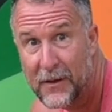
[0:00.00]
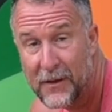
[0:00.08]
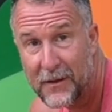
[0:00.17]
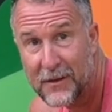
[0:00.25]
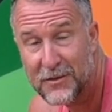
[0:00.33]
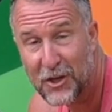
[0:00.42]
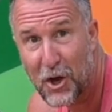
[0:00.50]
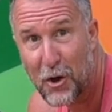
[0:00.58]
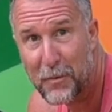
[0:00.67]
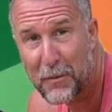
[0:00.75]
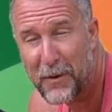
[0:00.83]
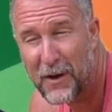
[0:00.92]
into
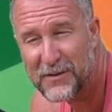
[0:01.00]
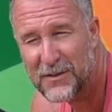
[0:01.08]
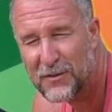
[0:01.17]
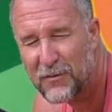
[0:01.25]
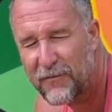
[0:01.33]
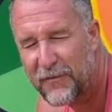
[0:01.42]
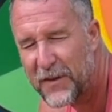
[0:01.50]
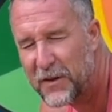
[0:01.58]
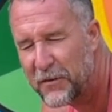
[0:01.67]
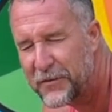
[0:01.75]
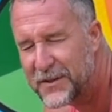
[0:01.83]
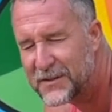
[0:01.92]
Cobra pose. And you
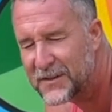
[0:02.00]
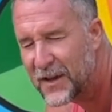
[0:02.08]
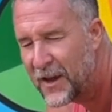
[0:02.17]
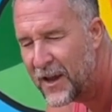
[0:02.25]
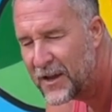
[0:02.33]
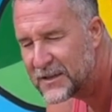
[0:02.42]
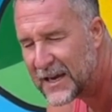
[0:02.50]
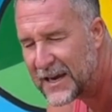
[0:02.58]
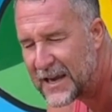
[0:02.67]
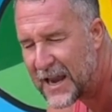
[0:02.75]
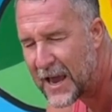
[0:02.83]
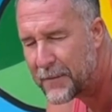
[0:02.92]
feel this
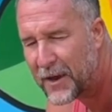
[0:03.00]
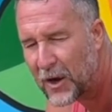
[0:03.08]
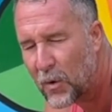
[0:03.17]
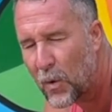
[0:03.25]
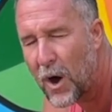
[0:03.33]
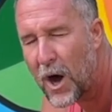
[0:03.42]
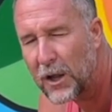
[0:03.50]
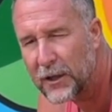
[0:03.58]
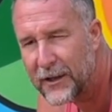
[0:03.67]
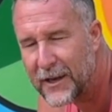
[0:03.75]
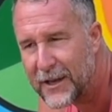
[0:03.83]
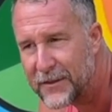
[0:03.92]
dynamic
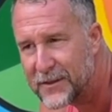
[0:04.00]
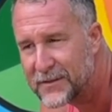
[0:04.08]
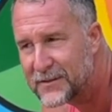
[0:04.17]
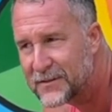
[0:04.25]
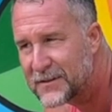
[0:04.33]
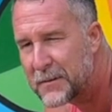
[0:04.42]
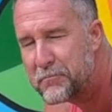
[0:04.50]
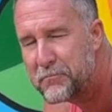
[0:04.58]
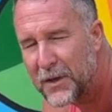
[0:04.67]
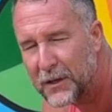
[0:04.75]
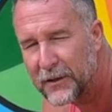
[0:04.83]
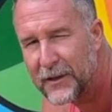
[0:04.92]
quality, this
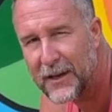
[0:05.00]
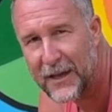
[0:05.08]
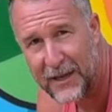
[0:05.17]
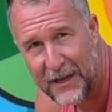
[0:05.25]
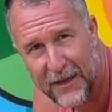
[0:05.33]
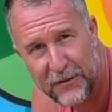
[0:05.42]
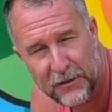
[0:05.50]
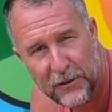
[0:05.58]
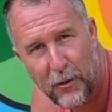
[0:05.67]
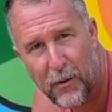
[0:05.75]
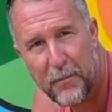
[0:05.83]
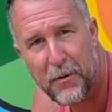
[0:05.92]
stability in the
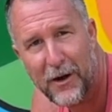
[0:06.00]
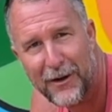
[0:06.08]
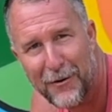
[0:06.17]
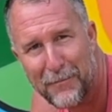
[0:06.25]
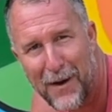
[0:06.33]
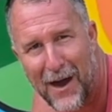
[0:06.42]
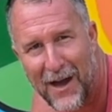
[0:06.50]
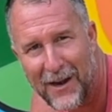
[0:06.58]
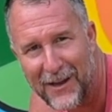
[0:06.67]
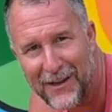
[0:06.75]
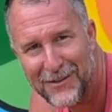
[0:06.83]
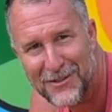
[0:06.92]
lower part of your
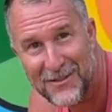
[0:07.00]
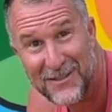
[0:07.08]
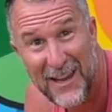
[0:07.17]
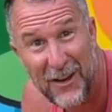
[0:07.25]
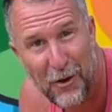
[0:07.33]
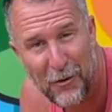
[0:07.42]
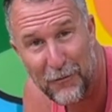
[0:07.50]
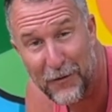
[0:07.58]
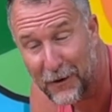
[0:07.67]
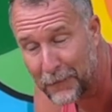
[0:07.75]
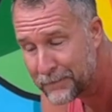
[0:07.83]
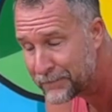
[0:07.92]
body just take
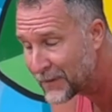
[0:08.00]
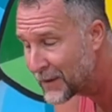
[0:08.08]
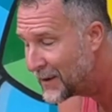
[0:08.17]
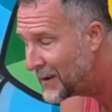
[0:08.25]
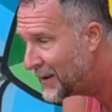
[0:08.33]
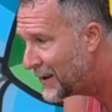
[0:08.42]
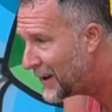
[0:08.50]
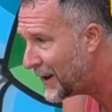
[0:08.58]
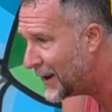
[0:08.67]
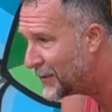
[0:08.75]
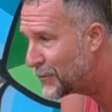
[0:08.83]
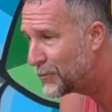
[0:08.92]
over
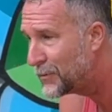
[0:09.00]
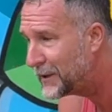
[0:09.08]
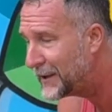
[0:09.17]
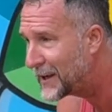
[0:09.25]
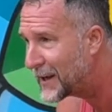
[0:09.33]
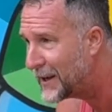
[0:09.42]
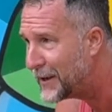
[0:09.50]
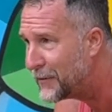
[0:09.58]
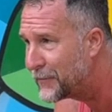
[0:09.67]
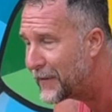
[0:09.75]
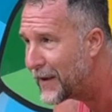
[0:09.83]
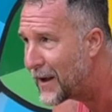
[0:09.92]
and really kind
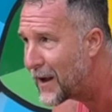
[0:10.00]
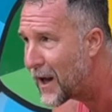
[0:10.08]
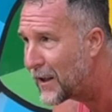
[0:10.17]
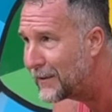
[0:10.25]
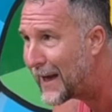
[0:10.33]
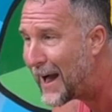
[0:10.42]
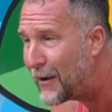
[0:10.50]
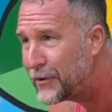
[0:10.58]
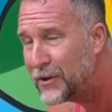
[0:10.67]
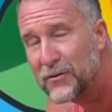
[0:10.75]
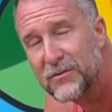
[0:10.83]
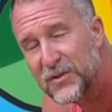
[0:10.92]
of allow
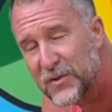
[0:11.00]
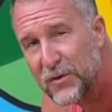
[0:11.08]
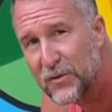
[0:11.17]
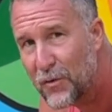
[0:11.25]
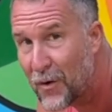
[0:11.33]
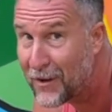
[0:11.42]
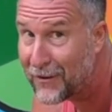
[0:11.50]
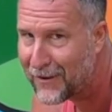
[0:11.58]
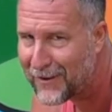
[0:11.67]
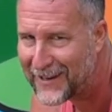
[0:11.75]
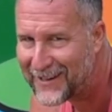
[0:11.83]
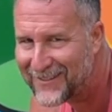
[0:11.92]
you to
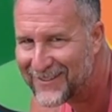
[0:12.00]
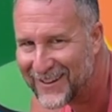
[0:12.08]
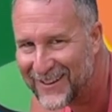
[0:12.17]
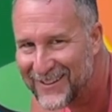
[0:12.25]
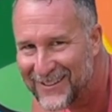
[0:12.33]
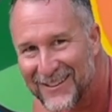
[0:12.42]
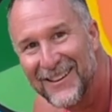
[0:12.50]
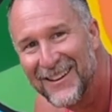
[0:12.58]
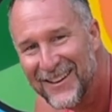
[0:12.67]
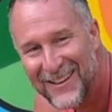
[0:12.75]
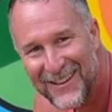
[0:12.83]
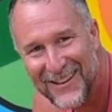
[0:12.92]
lengthen
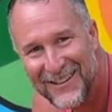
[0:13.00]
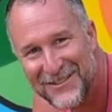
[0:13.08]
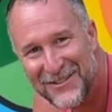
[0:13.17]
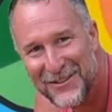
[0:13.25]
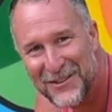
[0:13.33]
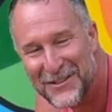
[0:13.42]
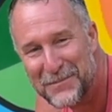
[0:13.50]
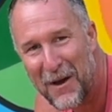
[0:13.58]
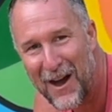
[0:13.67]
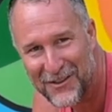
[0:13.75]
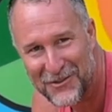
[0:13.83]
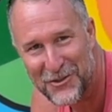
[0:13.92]
into this
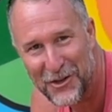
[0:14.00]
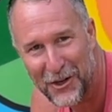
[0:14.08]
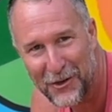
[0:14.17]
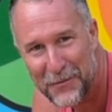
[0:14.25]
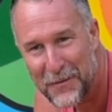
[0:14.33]
posture.